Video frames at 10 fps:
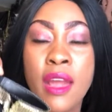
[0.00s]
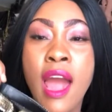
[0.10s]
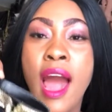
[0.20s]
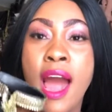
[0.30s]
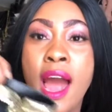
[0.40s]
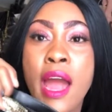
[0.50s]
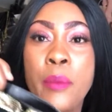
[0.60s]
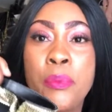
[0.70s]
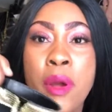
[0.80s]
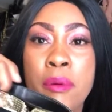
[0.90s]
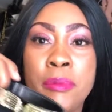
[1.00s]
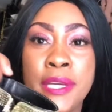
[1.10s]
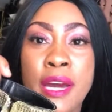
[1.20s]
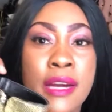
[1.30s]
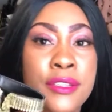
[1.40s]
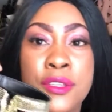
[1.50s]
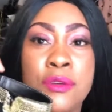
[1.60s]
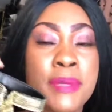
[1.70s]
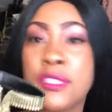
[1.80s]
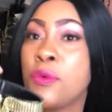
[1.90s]
I probably had too
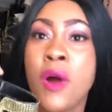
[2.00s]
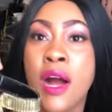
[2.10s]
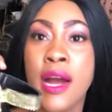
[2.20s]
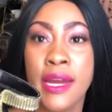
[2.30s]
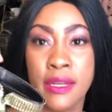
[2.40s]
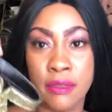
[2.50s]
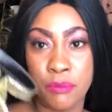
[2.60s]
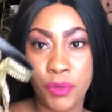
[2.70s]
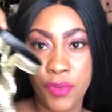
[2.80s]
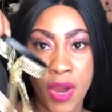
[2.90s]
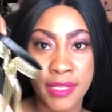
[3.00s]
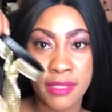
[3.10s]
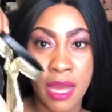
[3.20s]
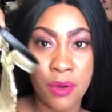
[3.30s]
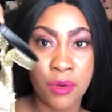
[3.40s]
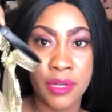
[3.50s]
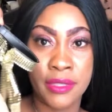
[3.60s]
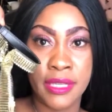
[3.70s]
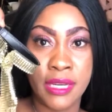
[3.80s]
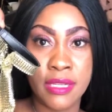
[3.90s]
much wine before I ordered
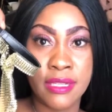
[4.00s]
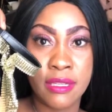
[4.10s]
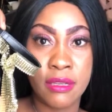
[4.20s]
this.